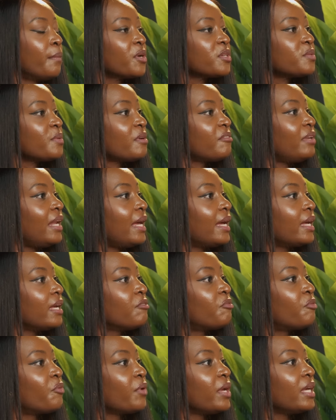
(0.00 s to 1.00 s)
Because I feel like
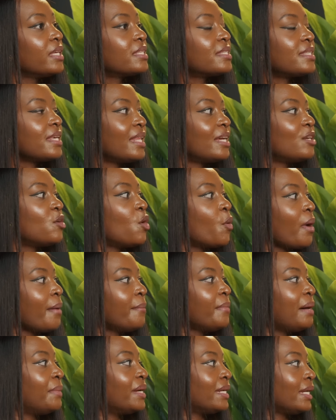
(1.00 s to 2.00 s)
if we say that Owe oh,
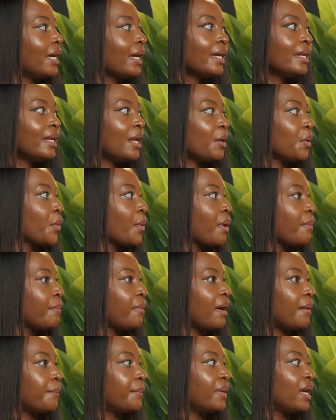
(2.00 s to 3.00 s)
Mamba, Tagana, Owe
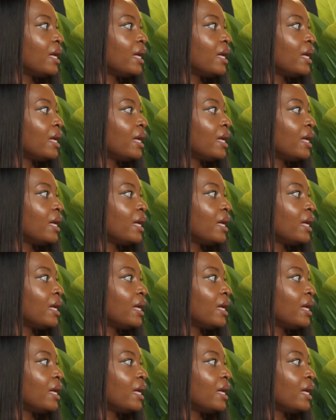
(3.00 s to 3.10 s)
Mamba,